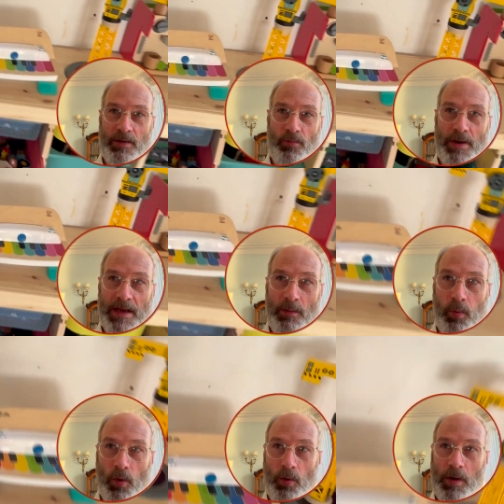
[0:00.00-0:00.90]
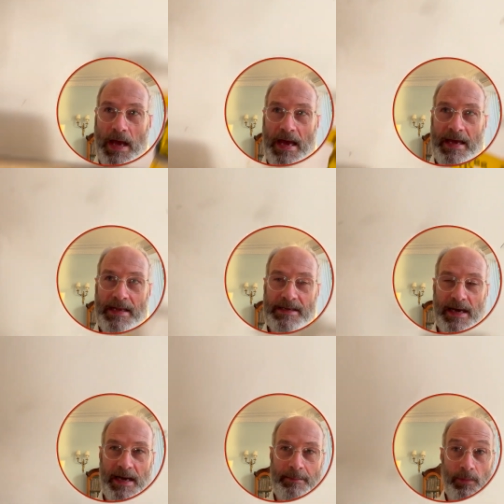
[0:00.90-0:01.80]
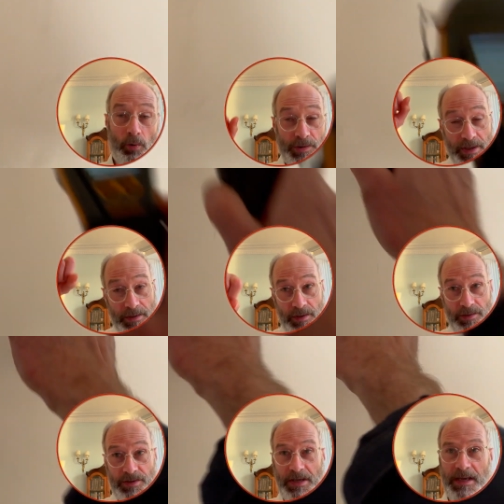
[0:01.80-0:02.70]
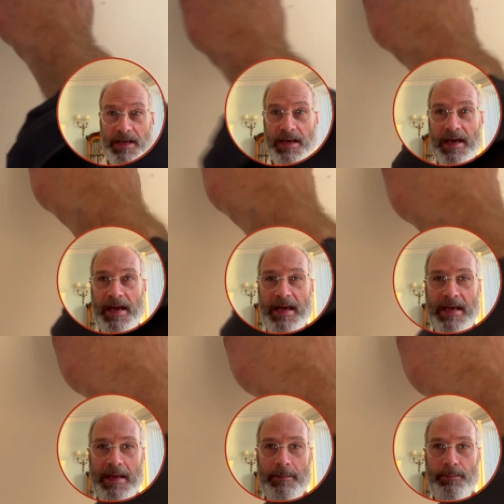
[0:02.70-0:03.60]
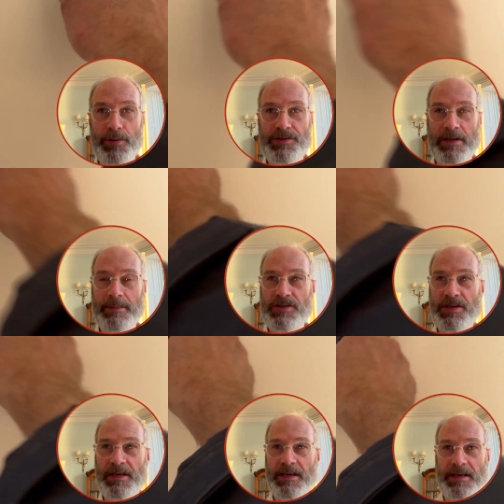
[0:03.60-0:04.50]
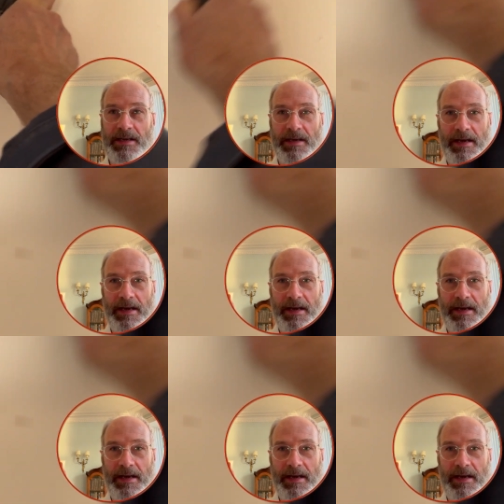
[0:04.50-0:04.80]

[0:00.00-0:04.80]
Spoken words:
rear wall, and I'm also using a protimeter